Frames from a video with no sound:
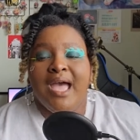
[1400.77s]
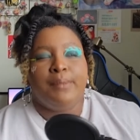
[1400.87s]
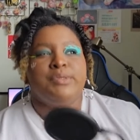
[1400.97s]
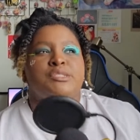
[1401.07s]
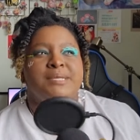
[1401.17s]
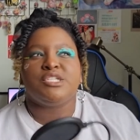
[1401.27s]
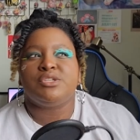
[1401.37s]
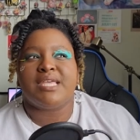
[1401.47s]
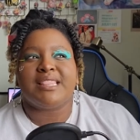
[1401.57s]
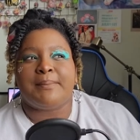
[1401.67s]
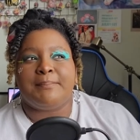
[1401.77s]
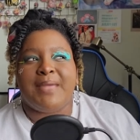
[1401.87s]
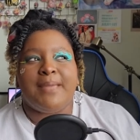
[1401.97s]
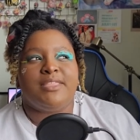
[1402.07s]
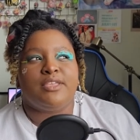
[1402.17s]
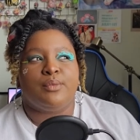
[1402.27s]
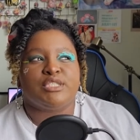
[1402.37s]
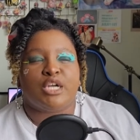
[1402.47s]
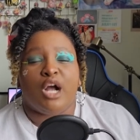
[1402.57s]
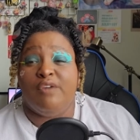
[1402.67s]
Which makes you think, like, maybe there was a
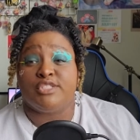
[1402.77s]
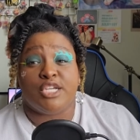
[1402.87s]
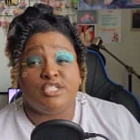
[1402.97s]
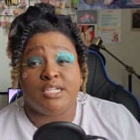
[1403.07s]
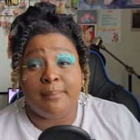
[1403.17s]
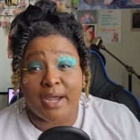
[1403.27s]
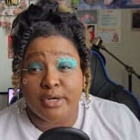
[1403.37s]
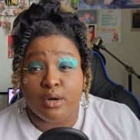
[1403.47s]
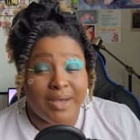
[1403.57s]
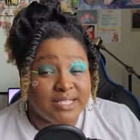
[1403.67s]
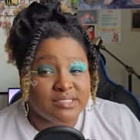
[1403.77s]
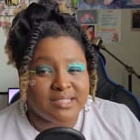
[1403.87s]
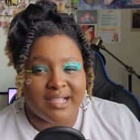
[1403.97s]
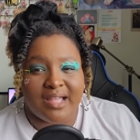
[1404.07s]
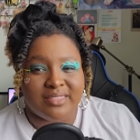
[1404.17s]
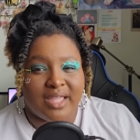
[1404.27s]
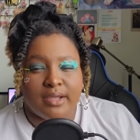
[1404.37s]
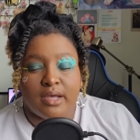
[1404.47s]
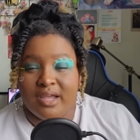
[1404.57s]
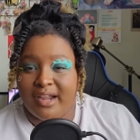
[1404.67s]
conversation about a quest that got, like,
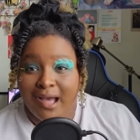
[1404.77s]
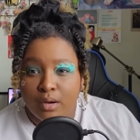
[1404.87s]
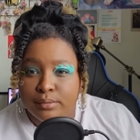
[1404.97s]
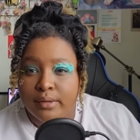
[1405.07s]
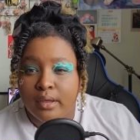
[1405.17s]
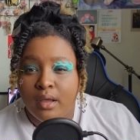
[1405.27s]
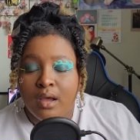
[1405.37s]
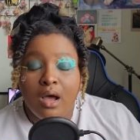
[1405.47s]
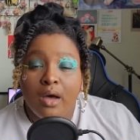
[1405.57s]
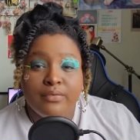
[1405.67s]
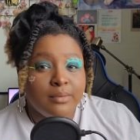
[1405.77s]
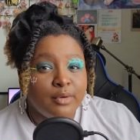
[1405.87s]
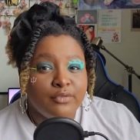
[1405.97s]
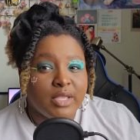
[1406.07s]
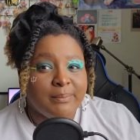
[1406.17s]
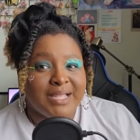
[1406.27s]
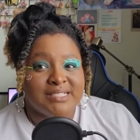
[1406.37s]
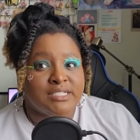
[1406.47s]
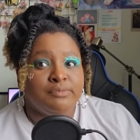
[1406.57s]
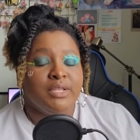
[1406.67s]
cut out of the movie, because
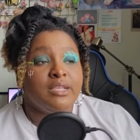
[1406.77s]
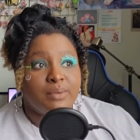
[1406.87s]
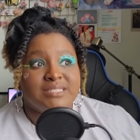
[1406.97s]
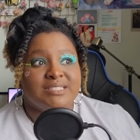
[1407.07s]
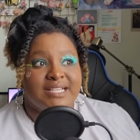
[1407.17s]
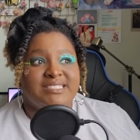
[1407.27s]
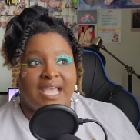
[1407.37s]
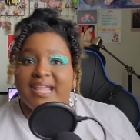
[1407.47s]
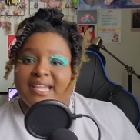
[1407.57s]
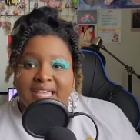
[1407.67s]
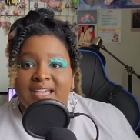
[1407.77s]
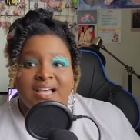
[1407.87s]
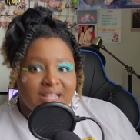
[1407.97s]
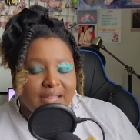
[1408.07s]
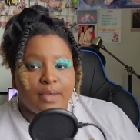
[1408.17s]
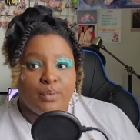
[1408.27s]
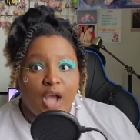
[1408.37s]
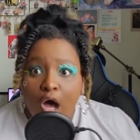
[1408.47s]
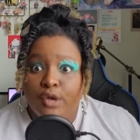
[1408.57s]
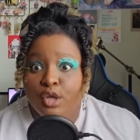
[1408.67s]
he really was, like, saying it like we
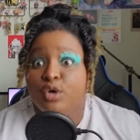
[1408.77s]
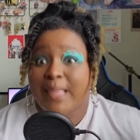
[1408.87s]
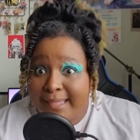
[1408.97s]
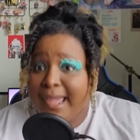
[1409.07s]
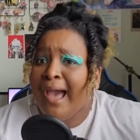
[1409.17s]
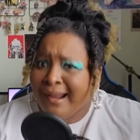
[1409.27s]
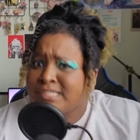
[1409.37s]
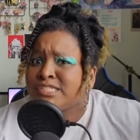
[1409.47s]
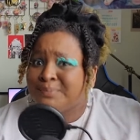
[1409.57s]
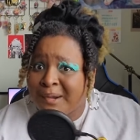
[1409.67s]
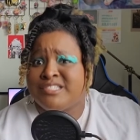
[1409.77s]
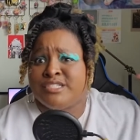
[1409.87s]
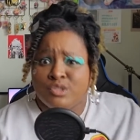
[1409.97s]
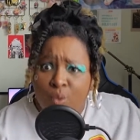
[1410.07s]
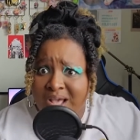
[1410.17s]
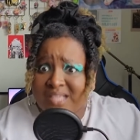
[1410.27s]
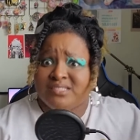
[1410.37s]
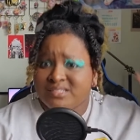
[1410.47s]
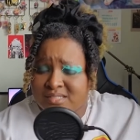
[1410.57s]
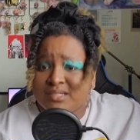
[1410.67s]
all knew, like, yeah, this is Percy's quest,
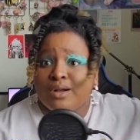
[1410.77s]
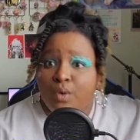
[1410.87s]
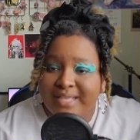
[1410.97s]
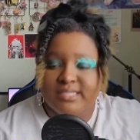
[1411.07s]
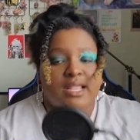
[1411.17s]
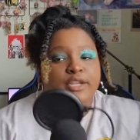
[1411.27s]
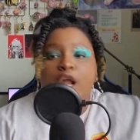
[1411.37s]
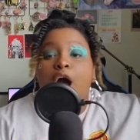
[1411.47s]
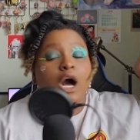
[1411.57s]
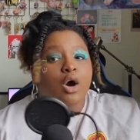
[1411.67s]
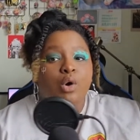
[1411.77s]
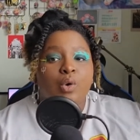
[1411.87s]
this is a quest. Like, no,